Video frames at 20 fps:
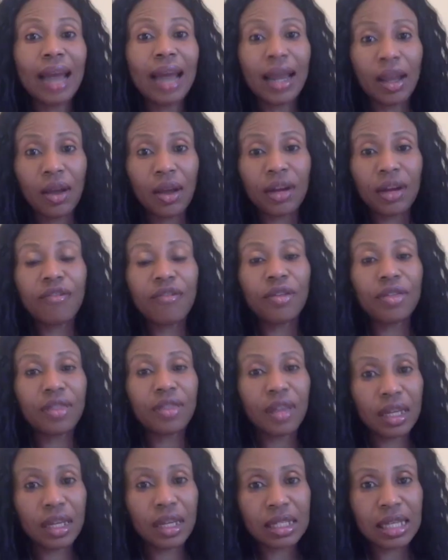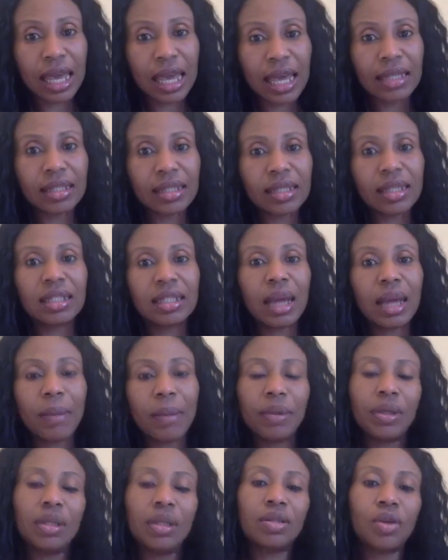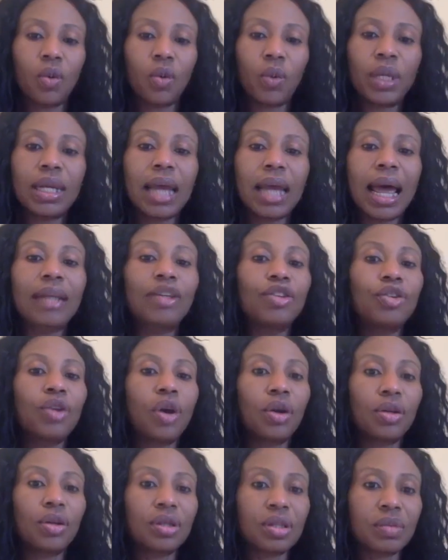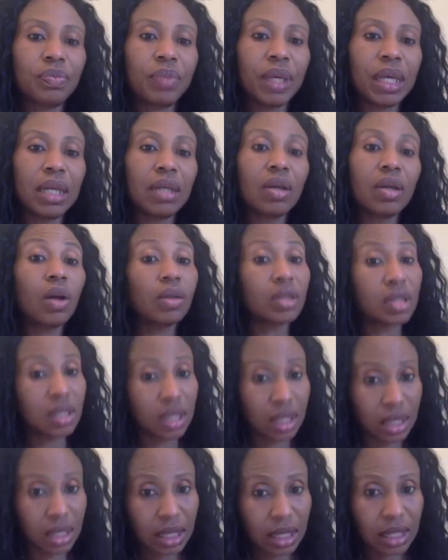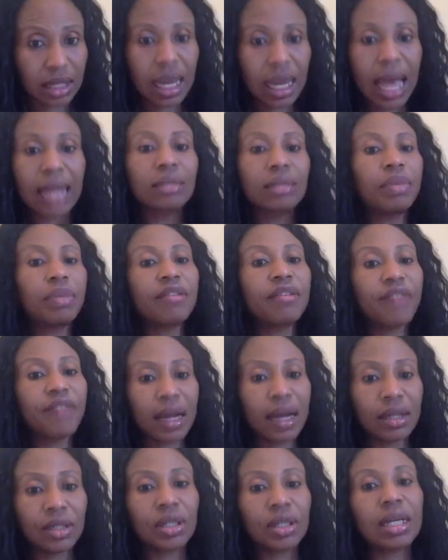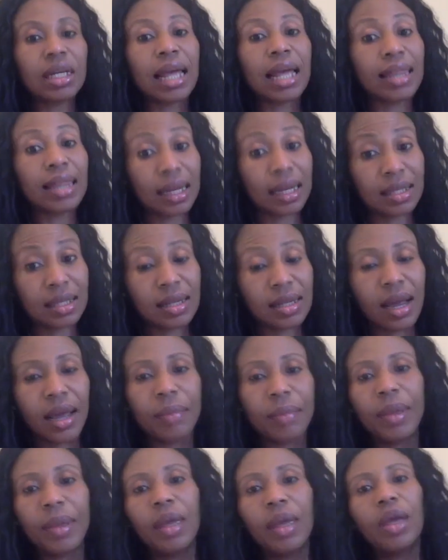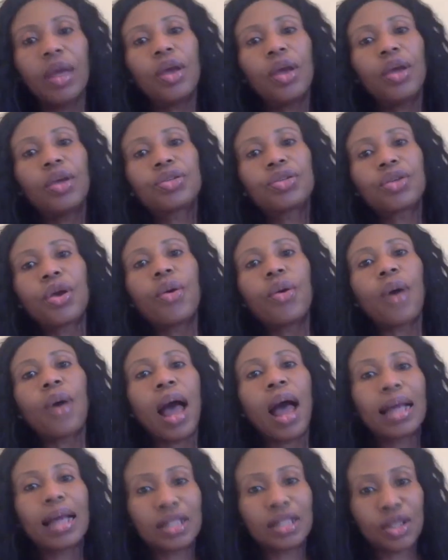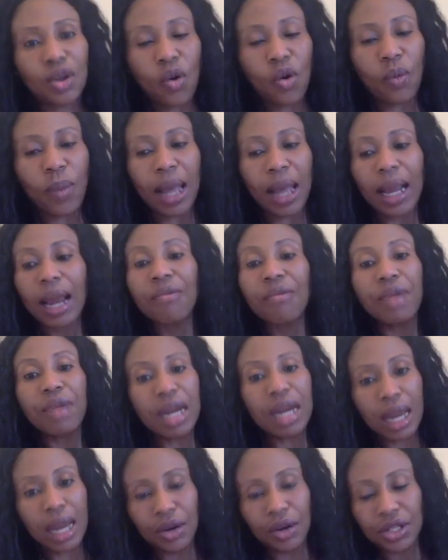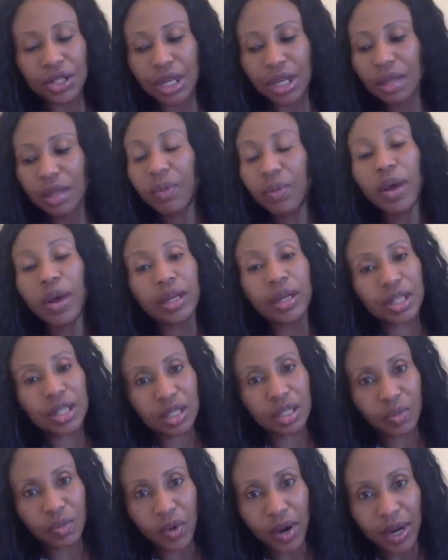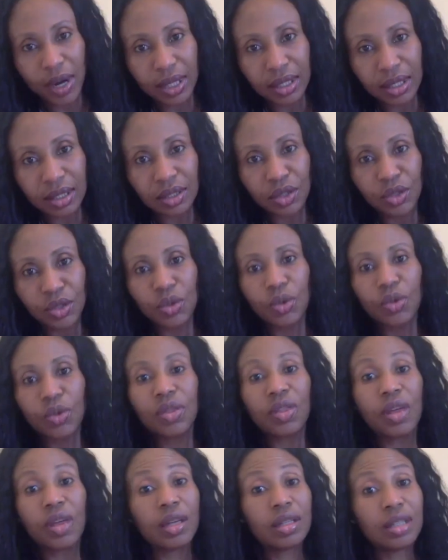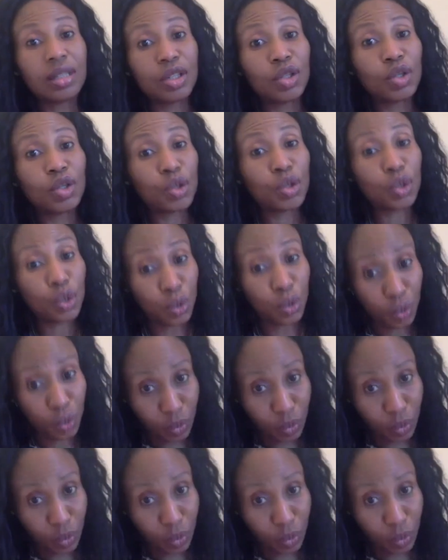got it for 38, the Japanese knotweed had not been considered. It hadn't been factored in at that time. So I had to go back and renegotiate the purchase price to £32,000.